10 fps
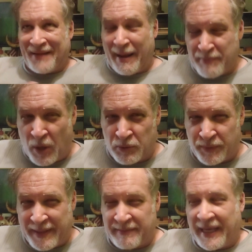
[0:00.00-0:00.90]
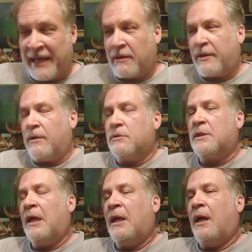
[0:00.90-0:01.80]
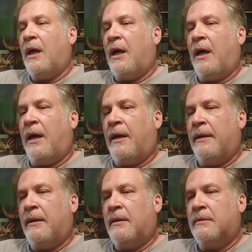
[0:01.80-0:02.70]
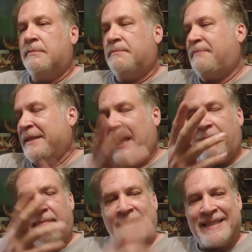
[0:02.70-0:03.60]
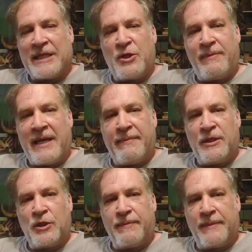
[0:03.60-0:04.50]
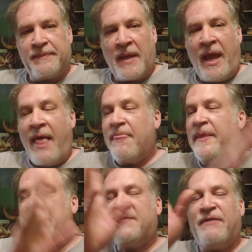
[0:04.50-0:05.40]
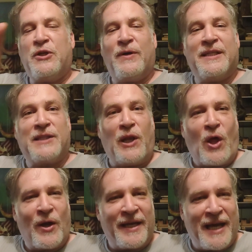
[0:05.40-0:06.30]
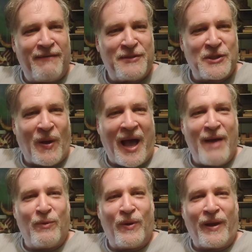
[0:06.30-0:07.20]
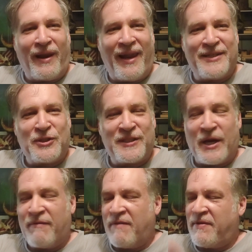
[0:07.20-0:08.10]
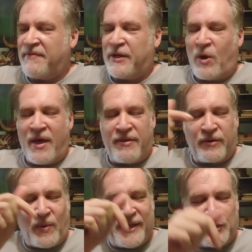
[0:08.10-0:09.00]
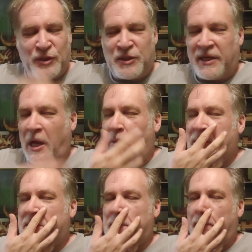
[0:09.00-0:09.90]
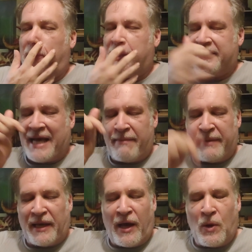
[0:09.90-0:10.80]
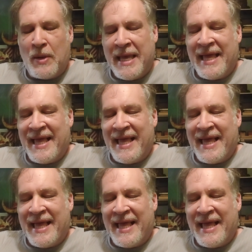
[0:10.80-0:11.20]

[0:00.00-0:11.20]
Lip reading: I'm known to be able to handle those. But yeah, that's how you become an interpreter. This video is long enough, so I will let you set off. If you have any other questions, you can always put it down below,